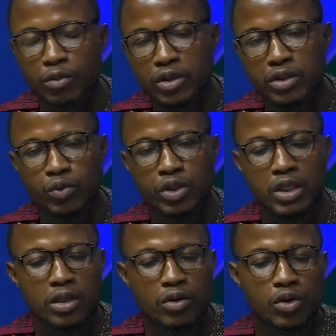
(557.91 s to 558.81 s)
with
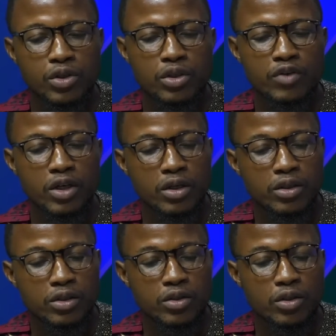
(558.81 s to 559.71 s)
certain clauses of the
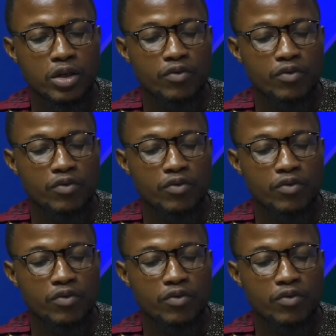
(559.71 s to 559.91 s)
constitution.